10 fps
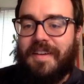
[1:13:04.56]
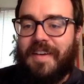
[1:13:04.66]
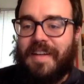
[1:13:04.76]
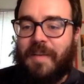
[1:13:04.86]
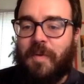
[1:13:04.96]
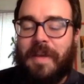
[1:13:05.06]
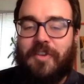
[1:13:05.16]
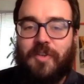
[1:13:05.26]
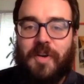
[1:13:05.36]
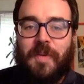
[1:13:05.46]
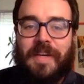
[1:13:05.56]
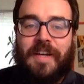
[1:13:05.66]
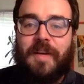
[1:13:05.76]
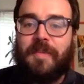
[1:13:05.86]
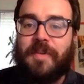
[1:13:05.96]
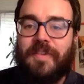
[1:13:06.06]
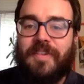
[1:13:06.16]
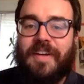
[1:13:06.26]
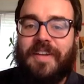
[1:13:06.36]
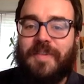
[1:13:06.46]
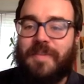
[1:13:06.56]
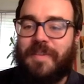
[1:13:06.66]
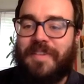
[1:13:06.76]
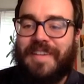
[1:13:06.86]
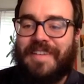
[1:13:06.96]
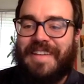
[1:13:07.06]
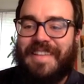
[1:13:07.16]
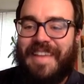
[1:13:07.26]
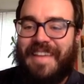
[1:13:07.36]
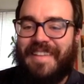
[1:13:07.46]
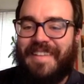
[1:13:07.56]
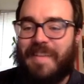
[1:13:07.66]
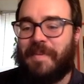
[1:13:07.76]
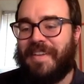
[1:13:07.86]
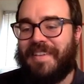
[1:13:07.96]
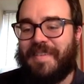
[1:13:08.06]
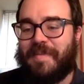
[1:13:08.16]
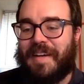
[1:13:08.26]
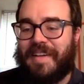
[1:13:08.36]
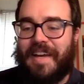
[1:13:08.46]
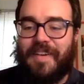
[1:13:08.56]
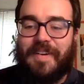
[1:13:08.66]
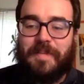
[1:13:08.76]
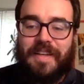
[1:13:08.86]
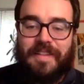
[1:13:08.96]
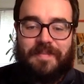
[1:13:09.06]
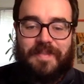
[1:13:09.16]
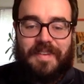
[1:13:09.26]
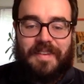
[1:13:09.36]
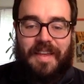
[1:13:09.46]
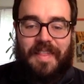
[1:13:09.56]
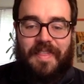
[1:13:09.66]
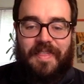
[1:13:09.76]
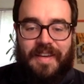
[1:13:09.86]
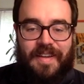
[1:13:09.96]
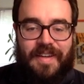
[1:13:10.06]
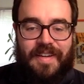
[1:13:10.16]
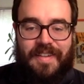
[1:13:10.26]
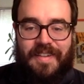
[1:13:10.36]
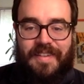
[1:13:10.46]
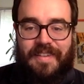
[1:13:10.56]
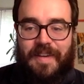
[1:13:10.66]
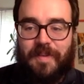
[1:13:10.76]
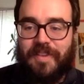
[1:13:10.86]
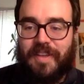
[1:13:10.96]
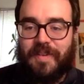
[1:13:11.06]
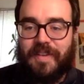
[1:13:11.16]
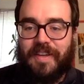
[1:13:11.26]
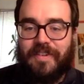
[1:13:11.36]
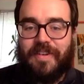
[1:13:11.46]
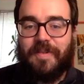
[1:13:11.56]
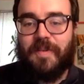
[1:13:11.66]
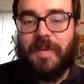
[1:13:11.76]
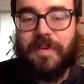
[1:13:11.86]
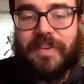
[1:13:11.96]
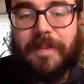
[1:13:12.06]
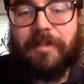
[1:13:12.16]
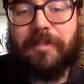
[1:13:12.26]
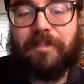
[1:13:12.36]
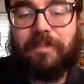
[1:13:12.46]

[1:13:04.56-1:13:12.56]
all right, I will make sure when I upload the slides for this presentation that the table is in fact accurate, but I, I think that that was the only issue. We will see.